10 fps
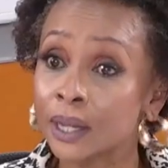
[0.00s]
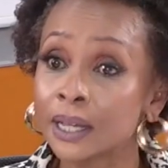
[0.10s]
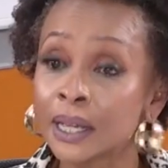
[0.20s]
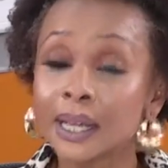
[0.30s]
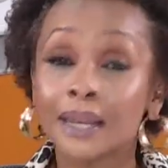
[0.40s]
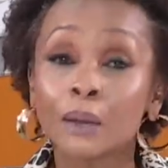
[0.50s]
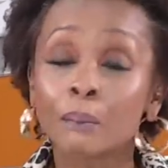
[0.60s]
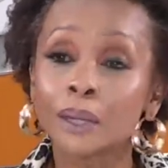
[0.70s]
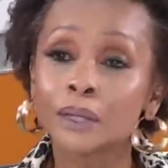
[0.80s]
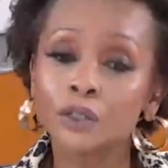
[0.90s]
Mm. Like,
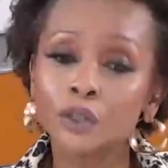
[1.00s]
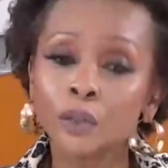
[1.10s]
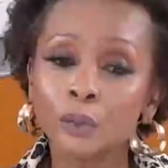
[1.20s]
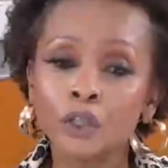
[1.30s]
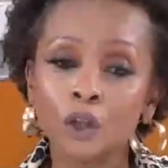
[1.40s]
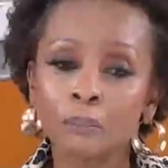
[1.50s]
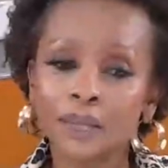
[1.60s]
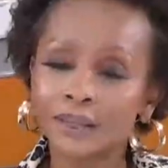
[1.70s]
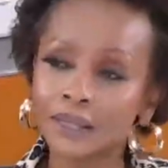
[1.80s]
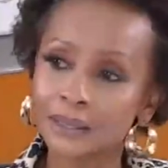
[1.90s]
but so that we stop
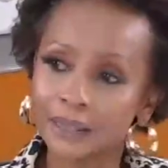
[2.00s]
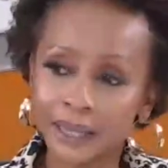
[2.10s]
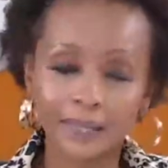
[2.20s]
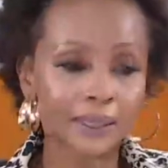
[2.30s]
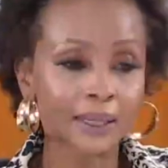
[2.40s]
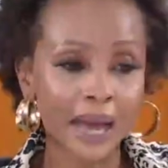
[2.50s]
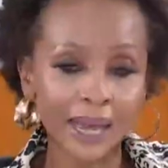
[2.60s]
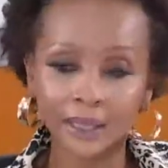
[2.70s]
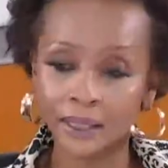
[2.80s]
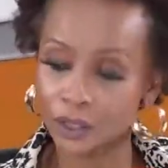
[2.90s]
being these like little
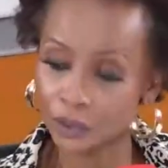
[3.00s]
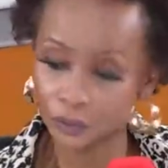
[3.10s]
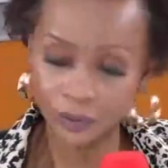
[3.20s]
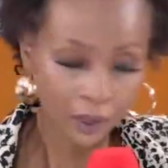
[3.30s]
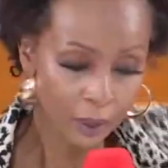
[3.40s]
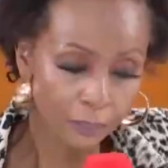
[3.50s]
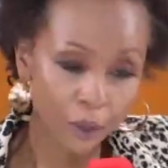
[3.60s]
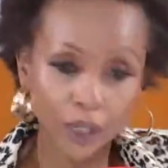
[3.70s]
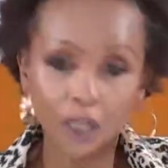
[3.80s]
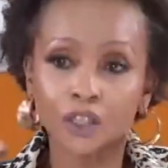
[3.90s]
islands of
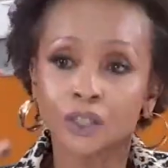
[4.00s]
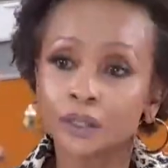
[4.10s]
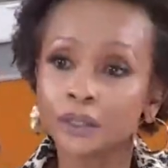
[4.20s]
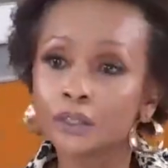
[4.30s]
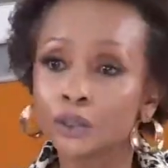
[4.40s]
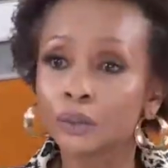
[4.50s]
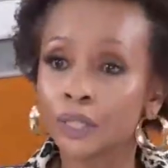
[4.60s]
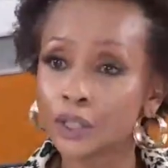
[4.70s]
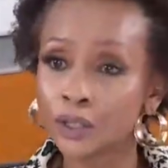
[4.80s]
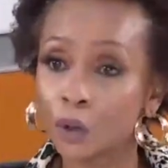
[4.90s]
production
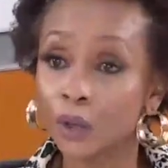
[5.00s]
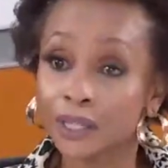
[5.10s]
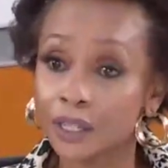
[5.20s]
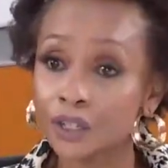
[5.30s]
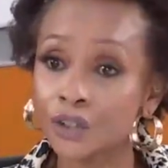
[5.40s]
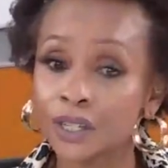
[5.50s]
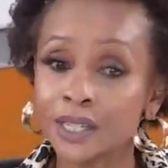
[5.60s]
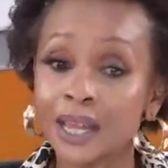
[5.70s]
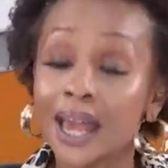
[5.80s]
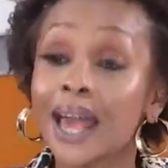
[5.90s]
units or industries
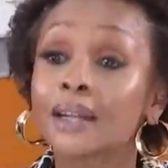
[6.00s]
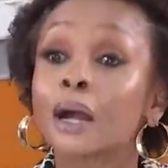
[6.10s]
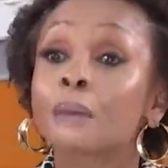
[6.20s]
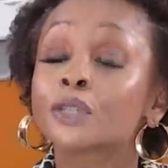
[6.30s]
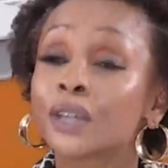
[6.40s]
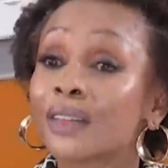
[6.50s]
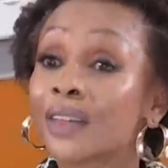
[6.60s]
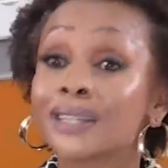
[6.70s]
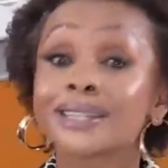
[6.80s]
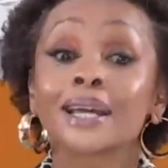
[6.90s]
mm. and come together
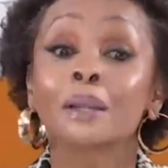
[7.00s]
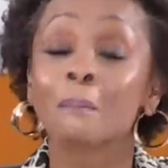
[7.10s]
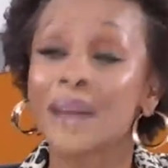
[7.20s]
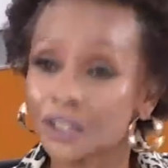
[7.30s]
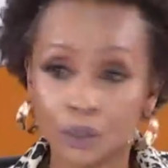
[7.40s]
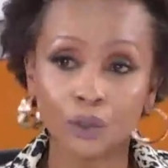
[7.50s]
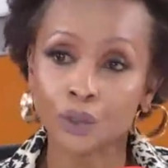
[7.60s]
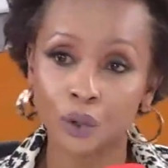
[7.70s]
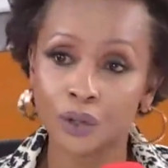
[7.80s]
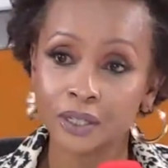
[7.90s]
and tell magical
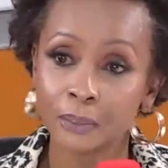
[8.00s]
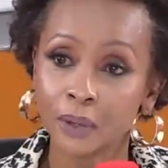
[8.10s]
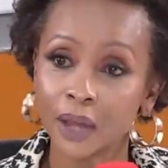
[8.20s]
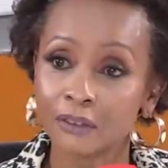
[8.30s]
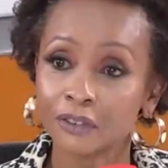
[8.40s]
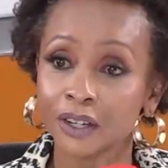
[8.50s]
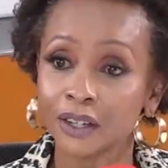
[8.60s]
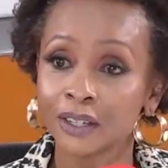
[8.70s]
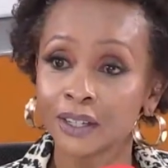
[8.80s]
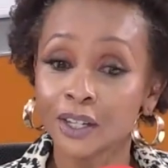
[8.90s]
stories about Africa.
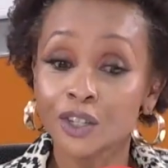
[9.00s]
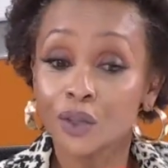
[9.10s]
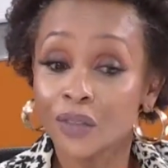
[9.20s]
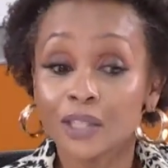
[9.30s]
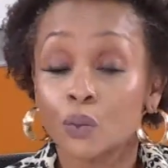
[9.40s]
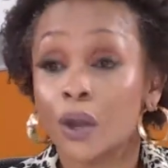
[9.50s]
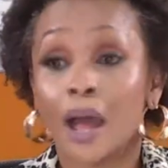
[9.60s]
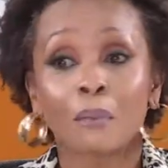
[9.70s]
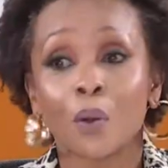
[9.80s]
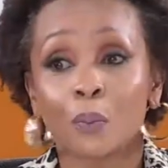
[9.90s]
So that's what
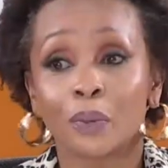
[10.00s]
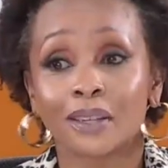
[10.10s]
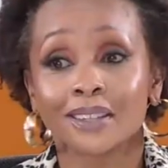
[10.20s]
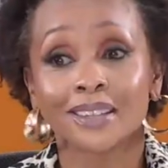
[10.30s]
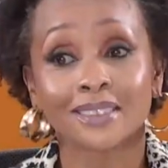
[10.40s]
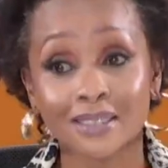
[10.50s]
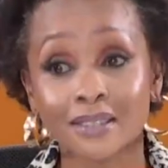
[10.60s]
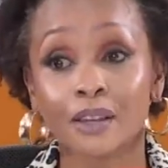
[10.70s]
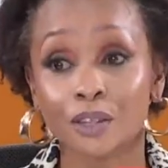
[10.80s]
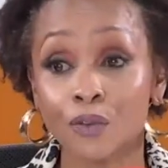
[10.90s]
I'm hoping that this
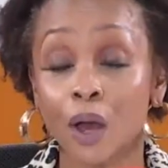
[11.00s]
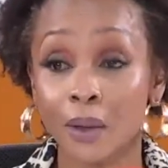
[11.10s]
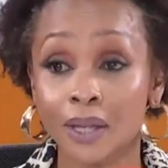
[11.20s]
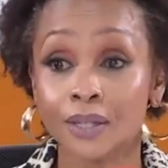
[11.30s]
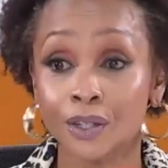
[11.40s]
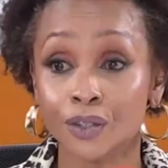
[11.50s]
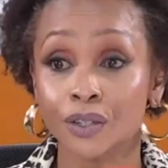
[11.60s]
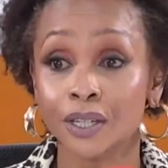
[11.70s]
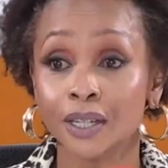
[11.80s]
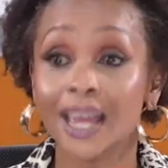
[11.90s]
does for our
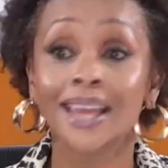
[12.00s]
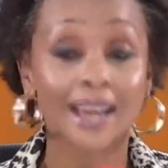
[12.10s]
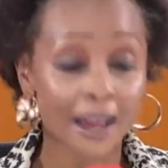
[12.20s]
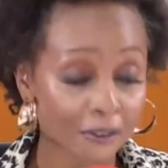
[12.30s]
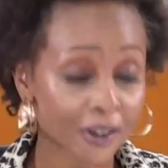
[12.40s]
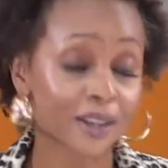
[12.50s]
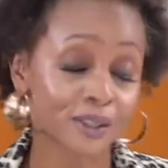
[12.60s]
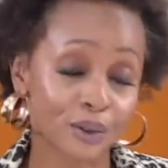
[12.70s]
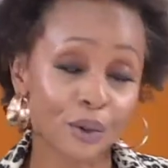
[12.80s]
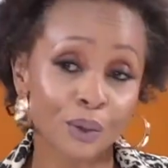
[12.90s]
industry in Africa as
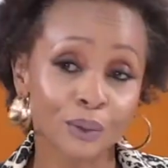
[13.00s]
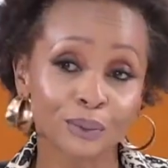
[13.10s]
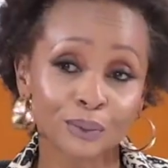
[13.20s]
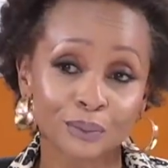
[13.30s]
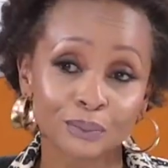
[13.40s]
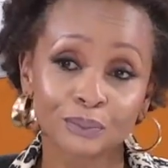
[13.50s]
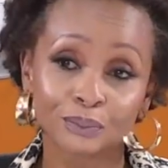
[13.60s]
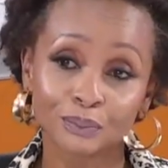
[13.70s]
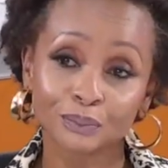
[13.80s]
a whole. That's yeah. incredible.